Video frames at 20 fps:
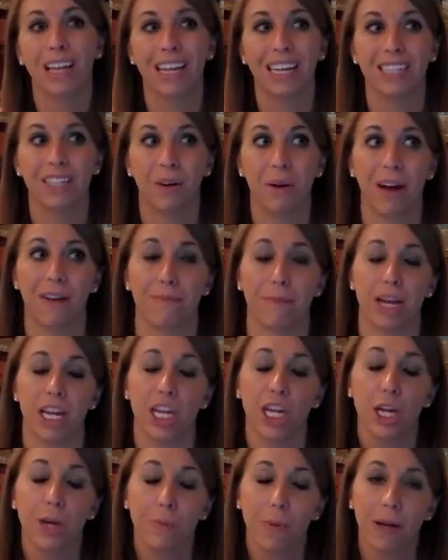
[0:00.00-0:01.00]
I don't have my
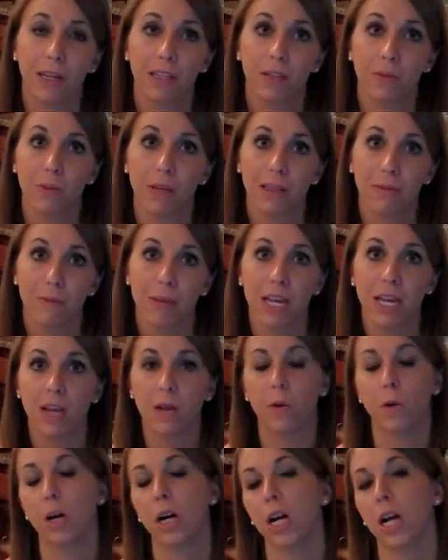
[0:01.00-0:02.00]
coupons with me,
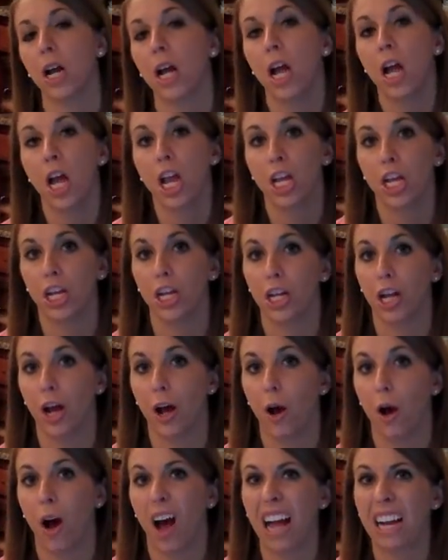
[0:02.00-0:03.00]
or, you
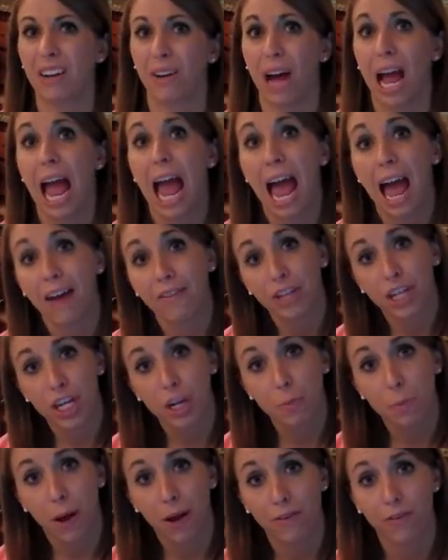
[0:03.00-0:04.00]
know, I don't have a
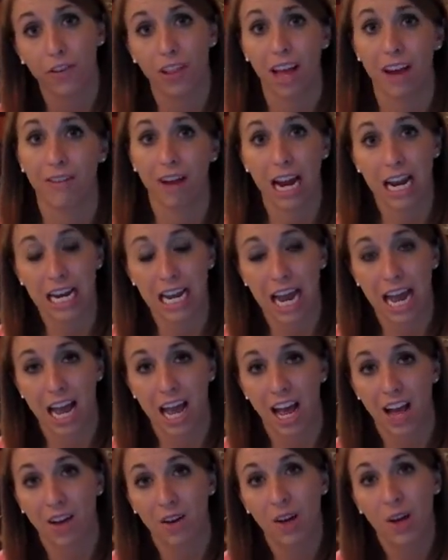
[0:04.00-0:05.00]
coupon for that right
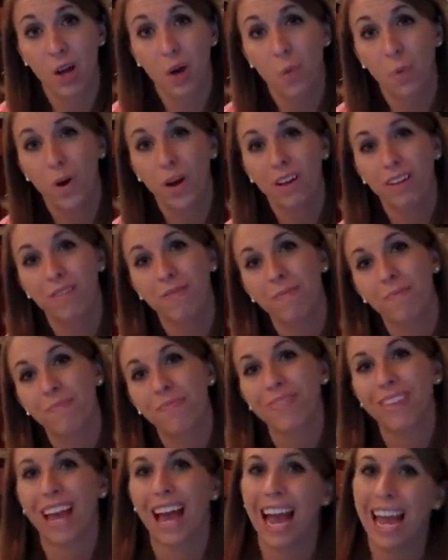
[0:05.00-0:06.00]
now. Well,
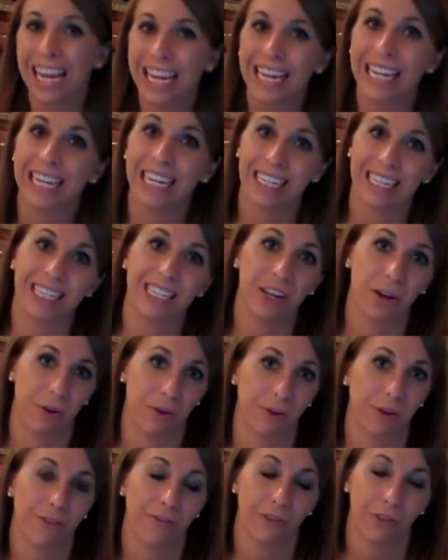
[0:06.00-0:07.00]
I can get
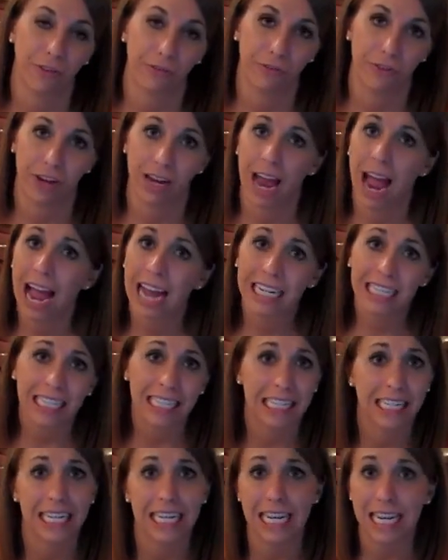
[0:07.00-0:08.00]
deodorant for free. I
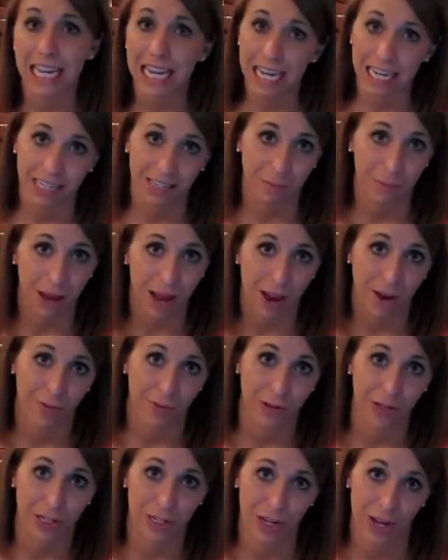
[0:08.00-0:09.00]
didn't need to buy it
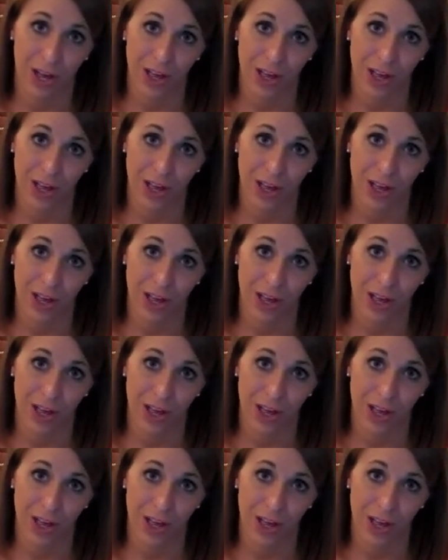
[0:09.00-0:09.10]
for $1.